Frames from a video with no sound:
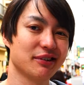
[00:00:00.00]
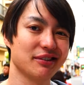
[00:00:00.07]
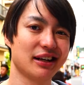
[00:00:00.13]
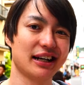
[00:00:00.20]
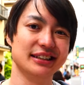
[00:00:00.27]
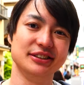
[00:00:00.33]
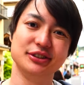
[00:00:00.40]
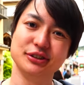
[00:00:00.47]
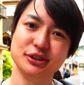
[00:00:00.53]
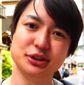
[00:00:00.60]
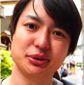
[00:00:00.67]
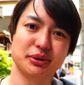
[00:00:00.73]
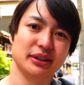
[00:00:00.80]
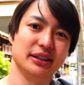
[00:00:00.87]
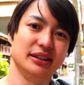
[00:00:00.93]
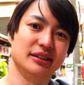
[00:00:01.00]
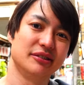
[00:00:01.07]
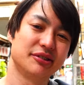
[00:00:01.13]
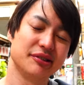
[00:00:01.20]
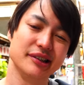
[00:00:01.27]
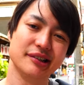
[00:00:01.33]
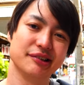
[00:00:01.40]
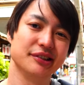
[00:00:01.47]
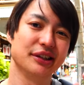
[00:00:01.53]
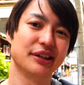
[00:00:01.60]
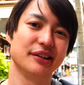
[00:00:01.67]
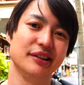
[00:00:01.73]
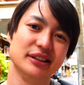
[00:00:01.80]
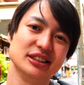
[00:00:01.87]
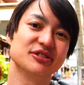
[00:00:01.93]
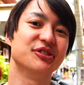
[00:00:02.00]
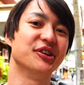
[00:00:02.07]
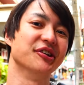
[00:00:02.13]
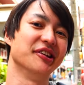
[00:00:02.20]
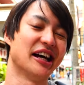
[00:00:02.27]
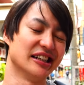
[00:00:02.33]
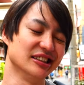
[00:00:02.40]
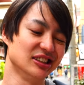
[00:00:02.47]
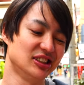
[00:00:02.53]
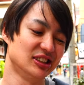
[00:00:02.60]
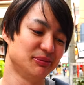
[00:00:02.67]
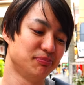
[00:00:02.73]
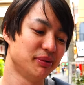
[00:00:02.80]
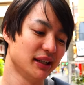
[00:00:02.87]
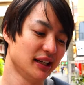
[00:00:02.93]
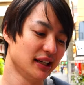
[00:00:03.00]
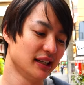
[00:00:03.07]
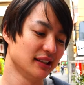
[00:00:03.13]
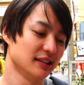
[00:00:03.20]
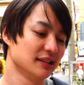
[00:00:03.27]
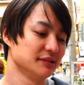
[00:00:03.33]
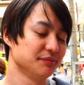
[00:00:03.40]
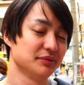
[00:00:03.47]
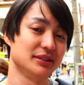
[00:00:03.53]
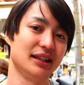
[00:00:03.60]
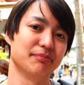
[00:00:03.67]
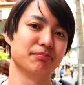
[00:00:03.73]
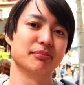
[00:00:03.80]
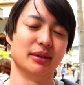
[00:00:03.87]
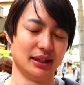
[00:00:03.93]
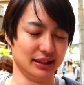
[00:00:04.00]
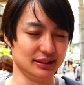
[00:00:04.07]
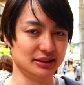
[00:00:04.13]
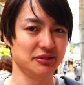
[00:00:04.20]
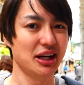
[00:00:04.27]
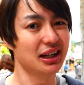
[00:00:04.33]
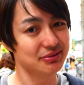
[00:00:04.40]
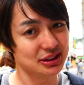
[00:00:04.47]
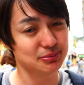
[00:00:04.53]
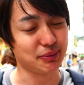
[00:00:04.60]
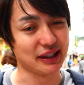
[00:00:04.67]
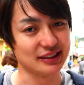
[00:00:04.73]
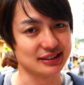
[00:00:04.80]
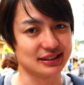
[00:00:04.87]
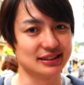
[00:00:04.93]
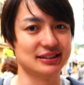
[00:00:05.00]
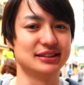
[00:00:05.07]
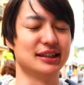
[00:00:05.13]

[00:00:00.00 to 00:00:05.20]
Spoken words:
Well, I usually eat 3 onigiris for lunch, but I still have space.